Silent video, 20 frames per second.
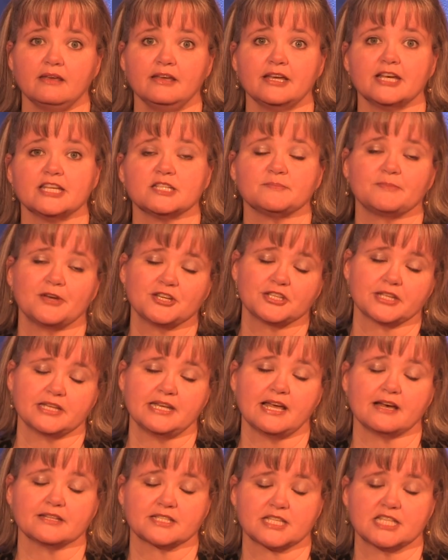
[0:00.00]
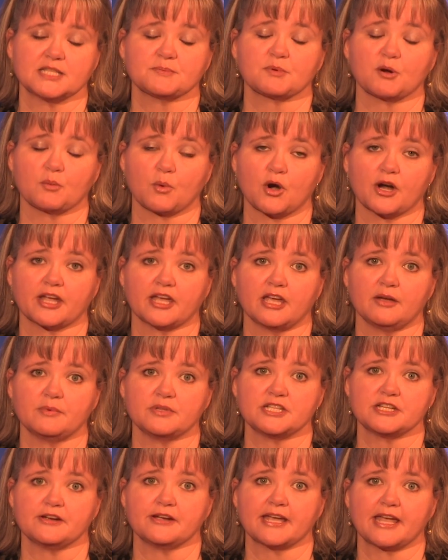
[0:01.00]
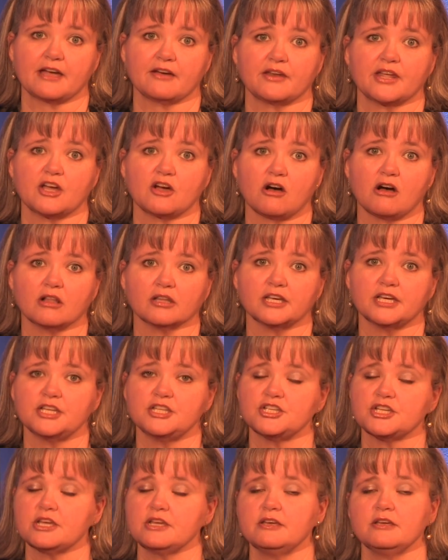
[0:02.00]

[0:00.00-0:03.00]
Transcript: especially now since we're working with Tarrant County College.